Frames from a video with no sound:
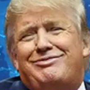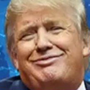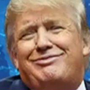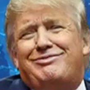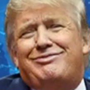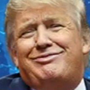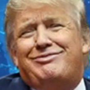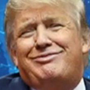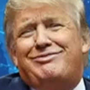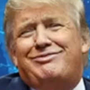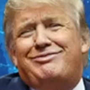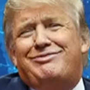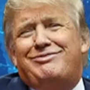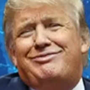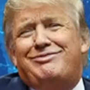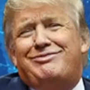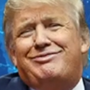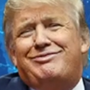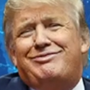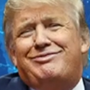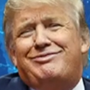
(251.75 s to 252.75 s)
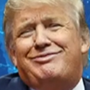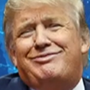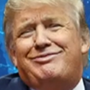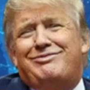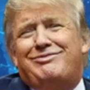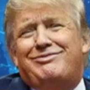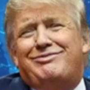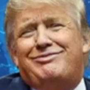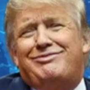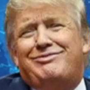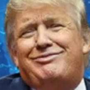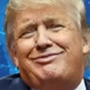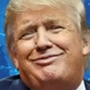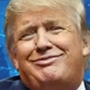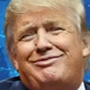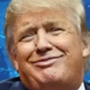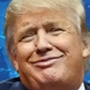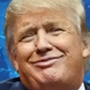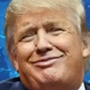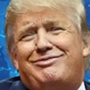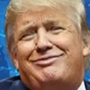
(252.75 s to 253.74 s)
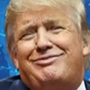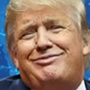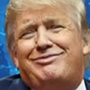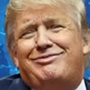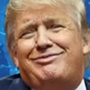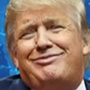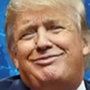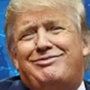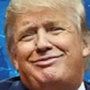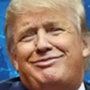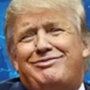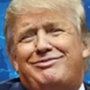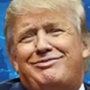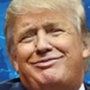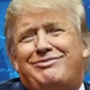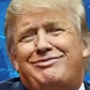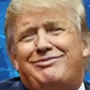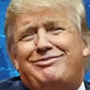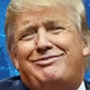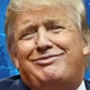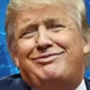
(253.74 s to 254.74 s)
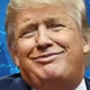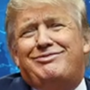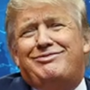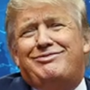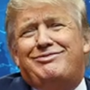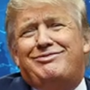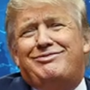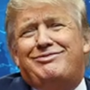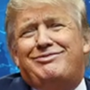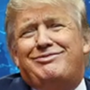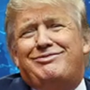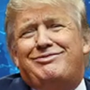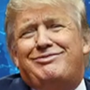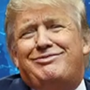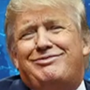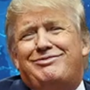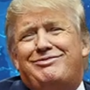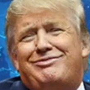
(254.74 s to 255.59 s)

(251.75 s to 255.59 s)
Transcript: This person isn't speaking.